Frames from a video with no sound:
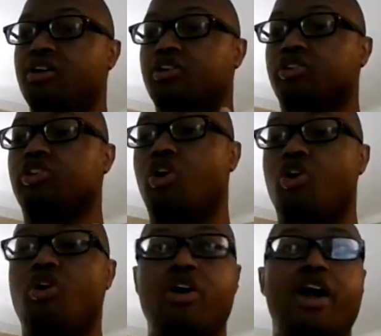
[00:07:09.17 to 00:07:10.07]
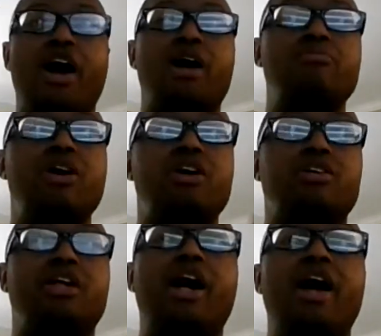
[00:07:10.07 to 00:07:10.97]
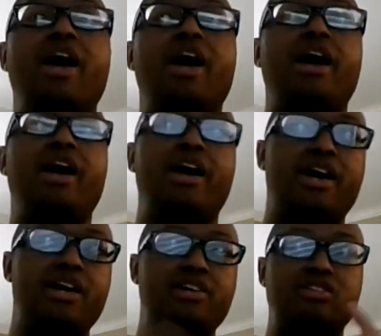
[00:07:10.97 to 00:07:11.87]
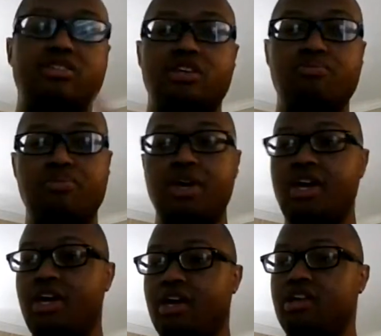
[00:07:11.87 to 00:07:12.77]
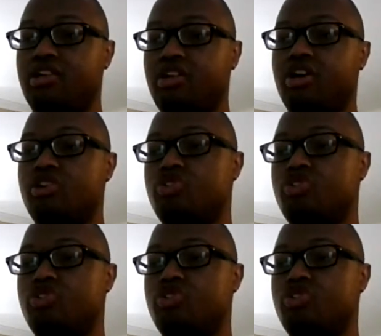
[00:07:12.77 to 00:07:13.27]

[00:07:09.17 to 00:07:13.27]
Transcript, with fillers: Lord, I'm glad to be in the